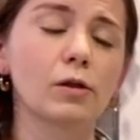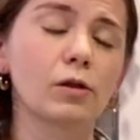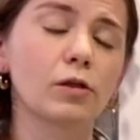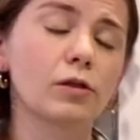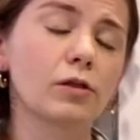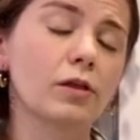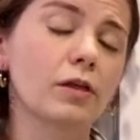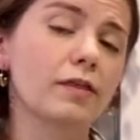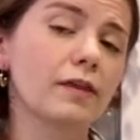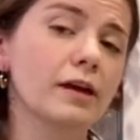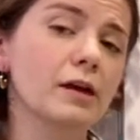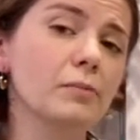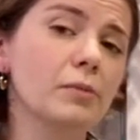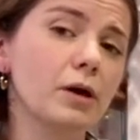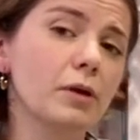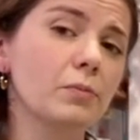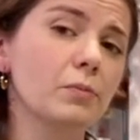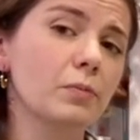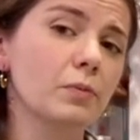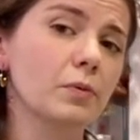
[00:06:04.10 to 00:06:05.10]
The thing
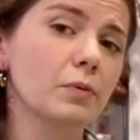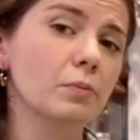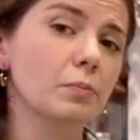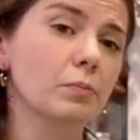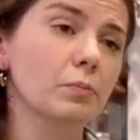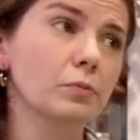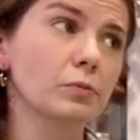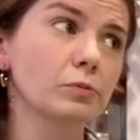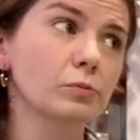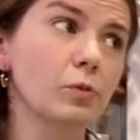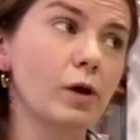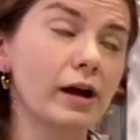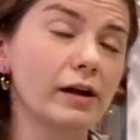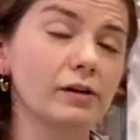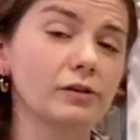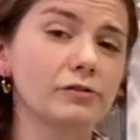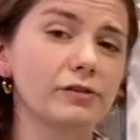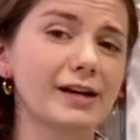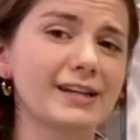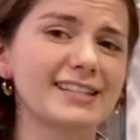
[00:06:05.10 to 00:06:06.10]
about
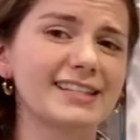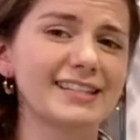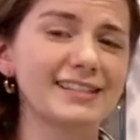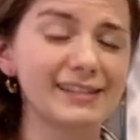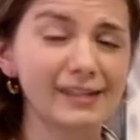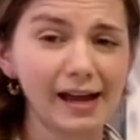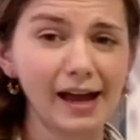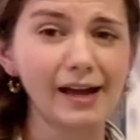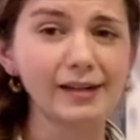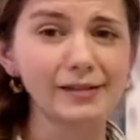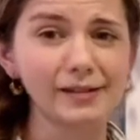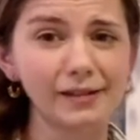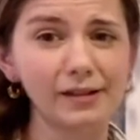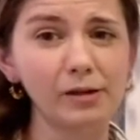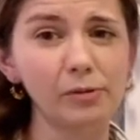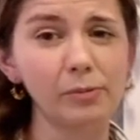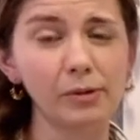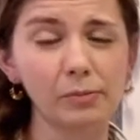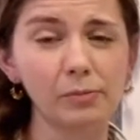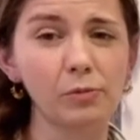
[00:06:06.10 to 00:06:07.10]
wild rice is it has a
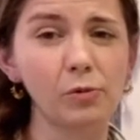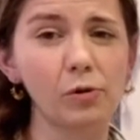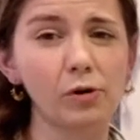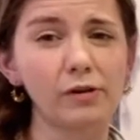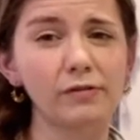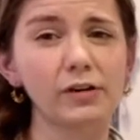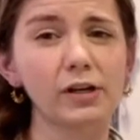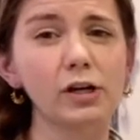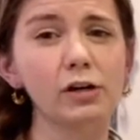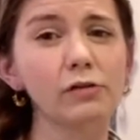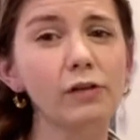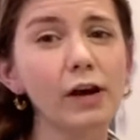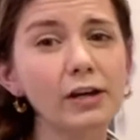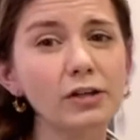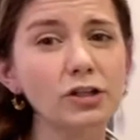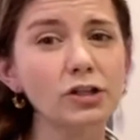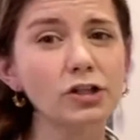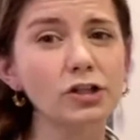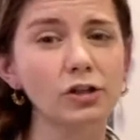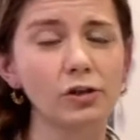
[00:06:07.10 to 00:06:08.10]
little bit more of a
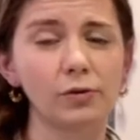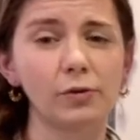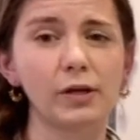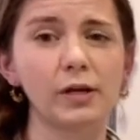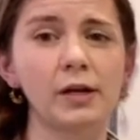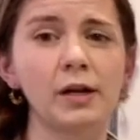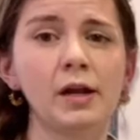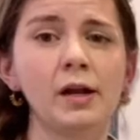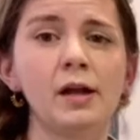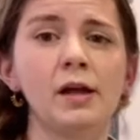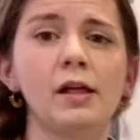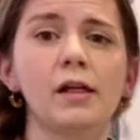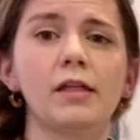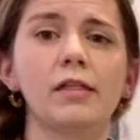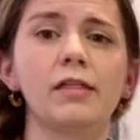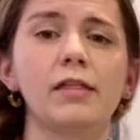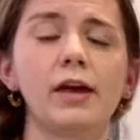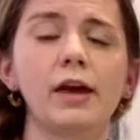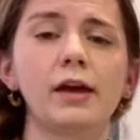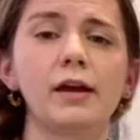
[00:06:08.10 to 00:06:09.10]
crunch to it
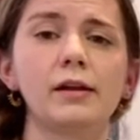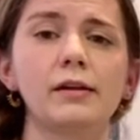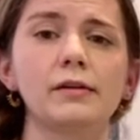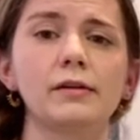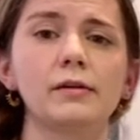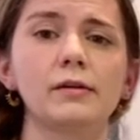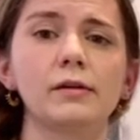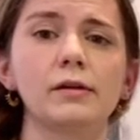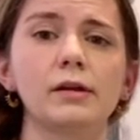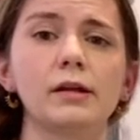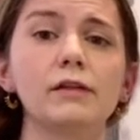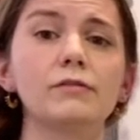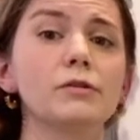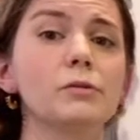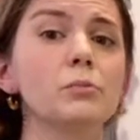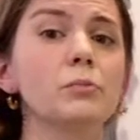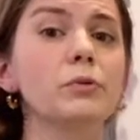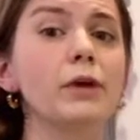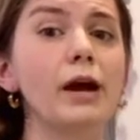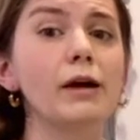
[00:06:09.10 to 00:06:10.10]
than
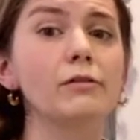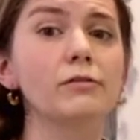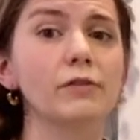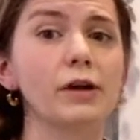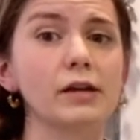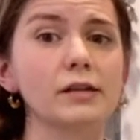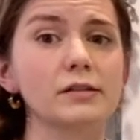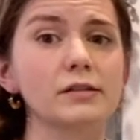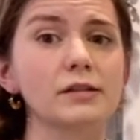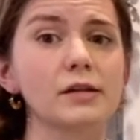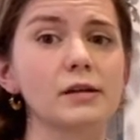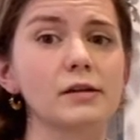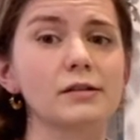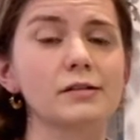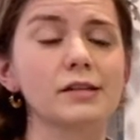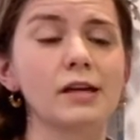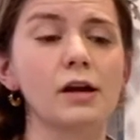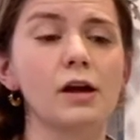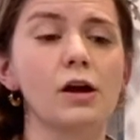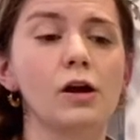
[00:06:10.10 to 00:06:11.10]
even brown rice
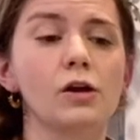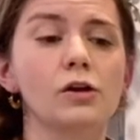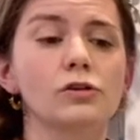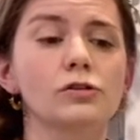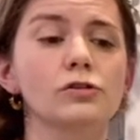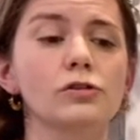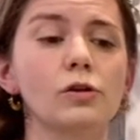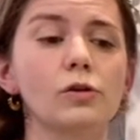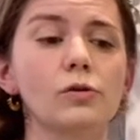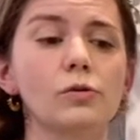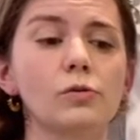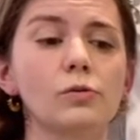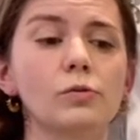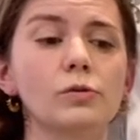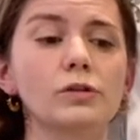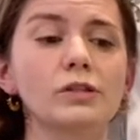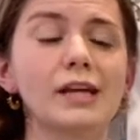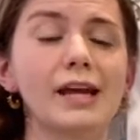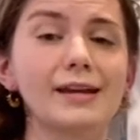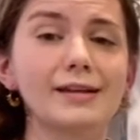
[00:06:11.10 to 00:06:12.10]
does. So
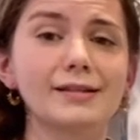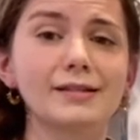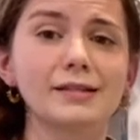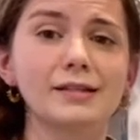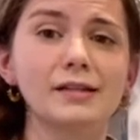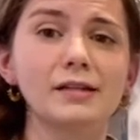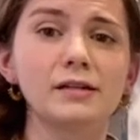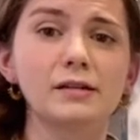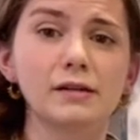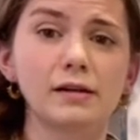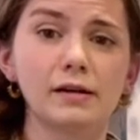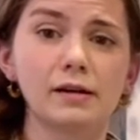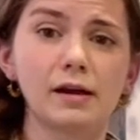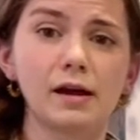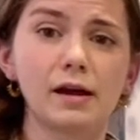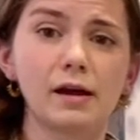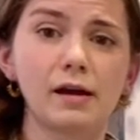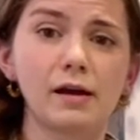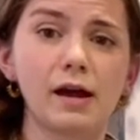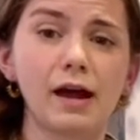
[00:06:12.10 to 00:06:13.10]
taste it
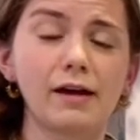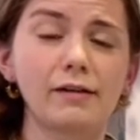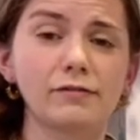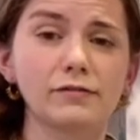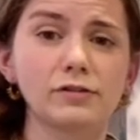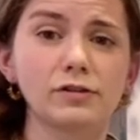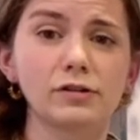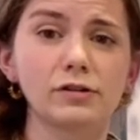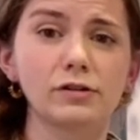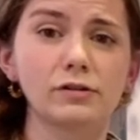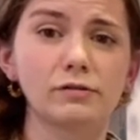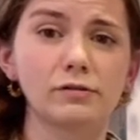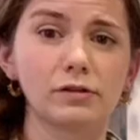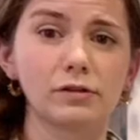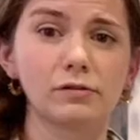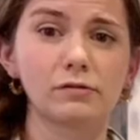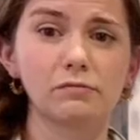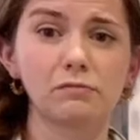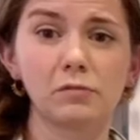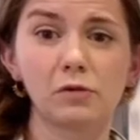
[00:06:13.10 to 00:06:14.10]
after
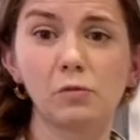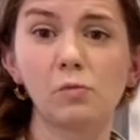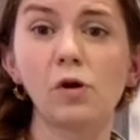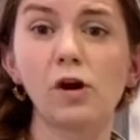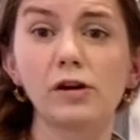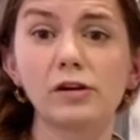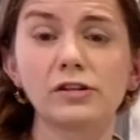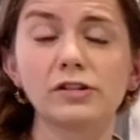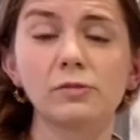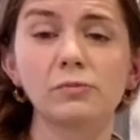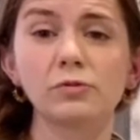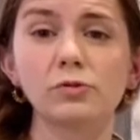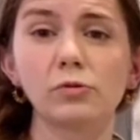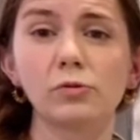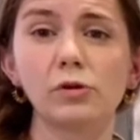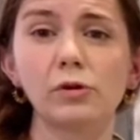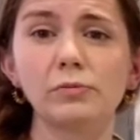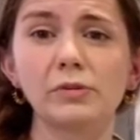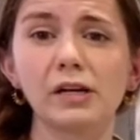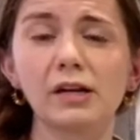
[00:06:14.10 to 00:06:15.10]
the water's
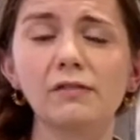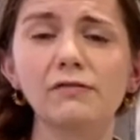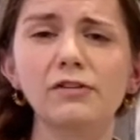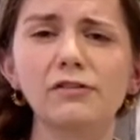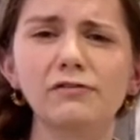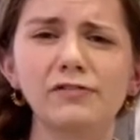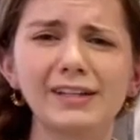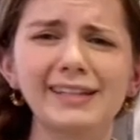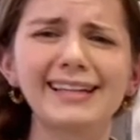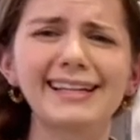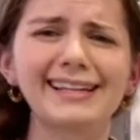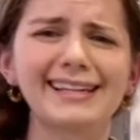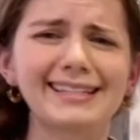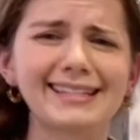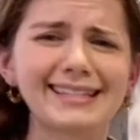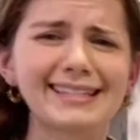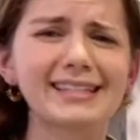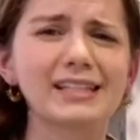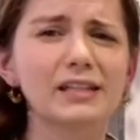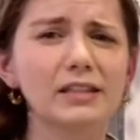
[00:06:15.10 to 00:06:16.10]
absorbed, and if you feel like it's
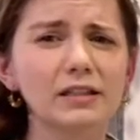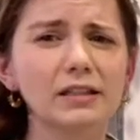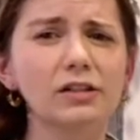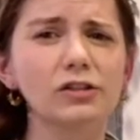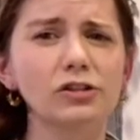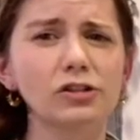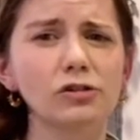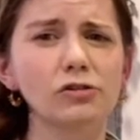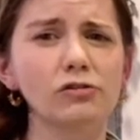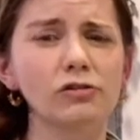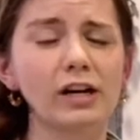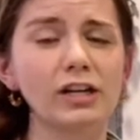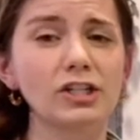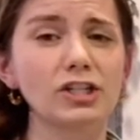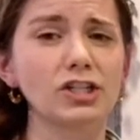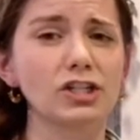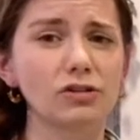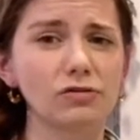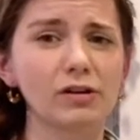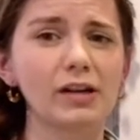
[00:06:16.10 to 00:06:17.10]
still a little too
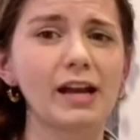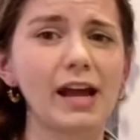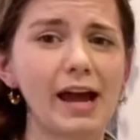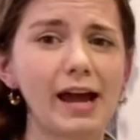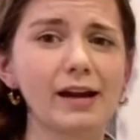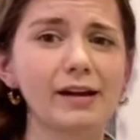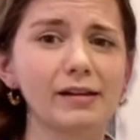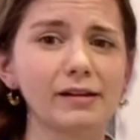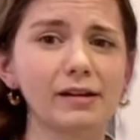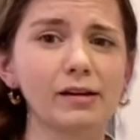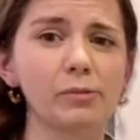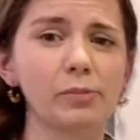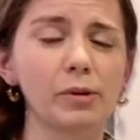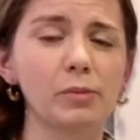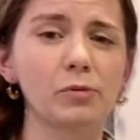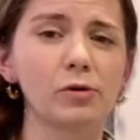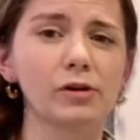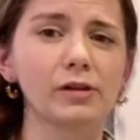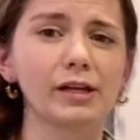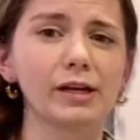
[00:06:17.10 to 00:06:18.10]
crunchy, you can add a little bit
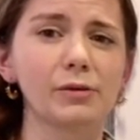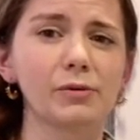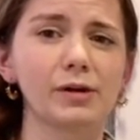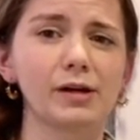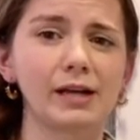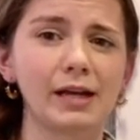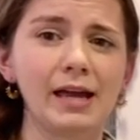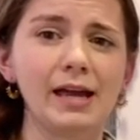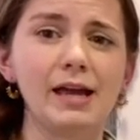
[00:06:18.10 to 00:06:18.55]
more liquid